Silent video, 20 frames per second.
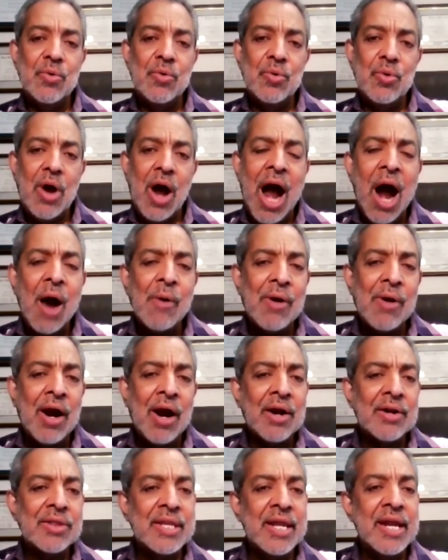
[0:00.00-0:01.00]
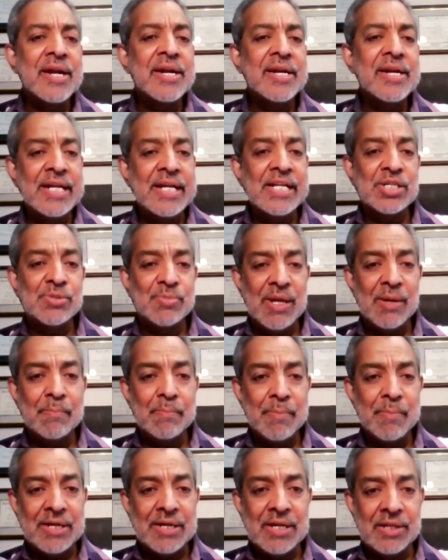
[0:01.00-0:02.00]
how are their needs being
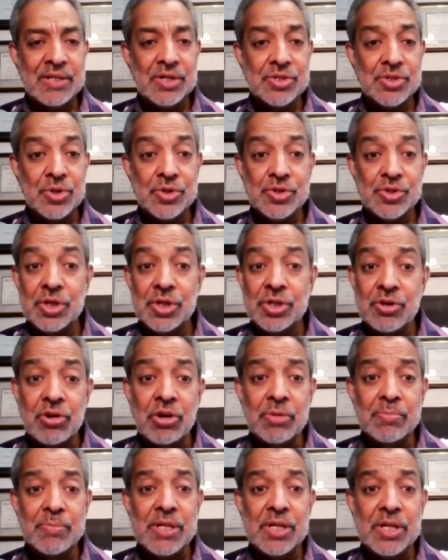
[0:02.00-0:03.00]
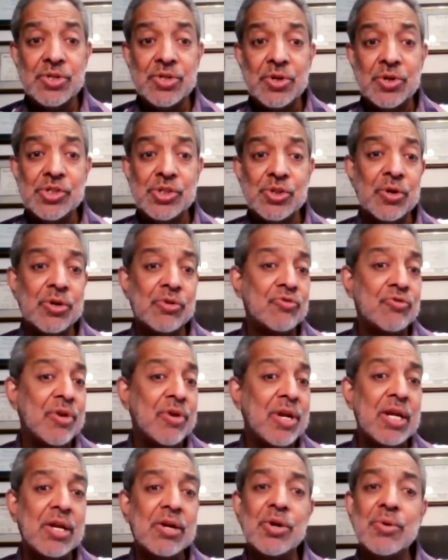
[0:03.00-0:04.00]
met in the church? So it could be the church is doing
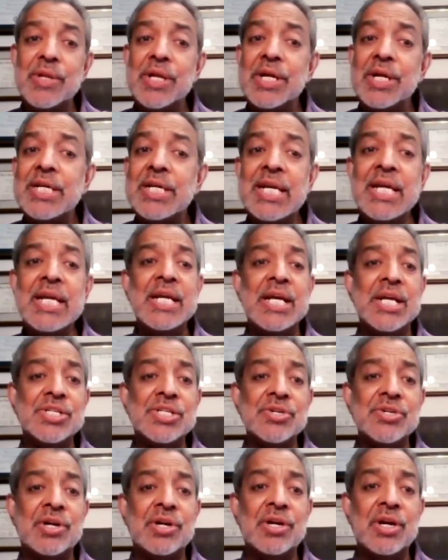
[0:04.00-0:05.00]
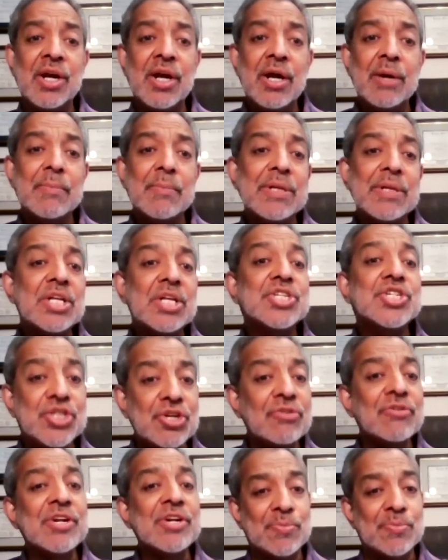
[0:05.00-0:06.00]
really good with the teenager, but the
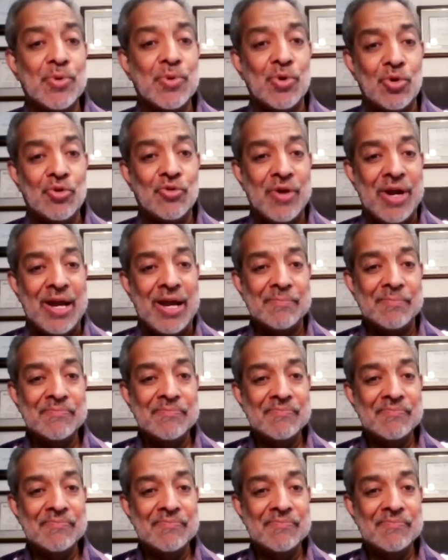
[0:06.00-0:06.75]
children's program